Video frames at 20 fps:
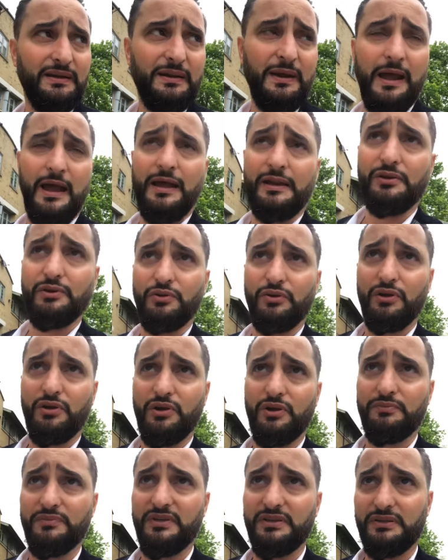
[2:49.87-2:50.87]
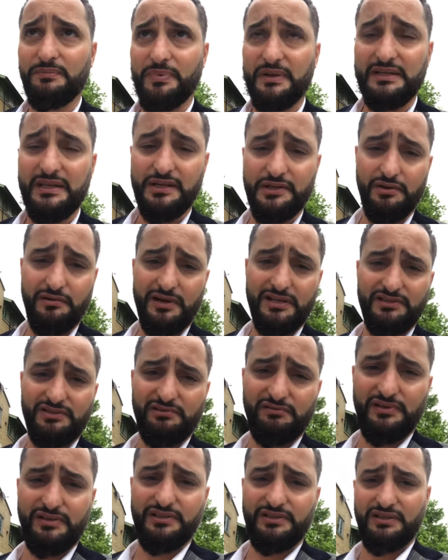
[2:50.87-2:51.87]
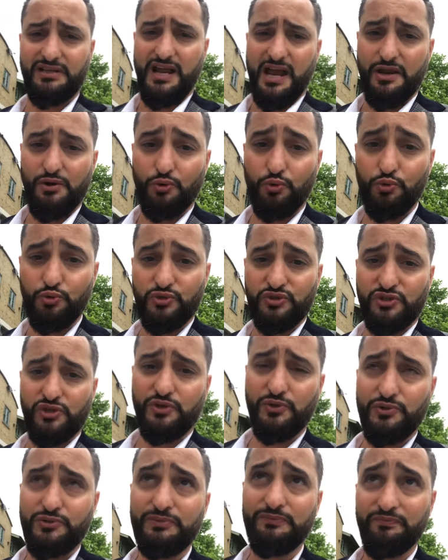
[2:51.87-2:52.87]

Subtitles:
and the pin that you're entering, and also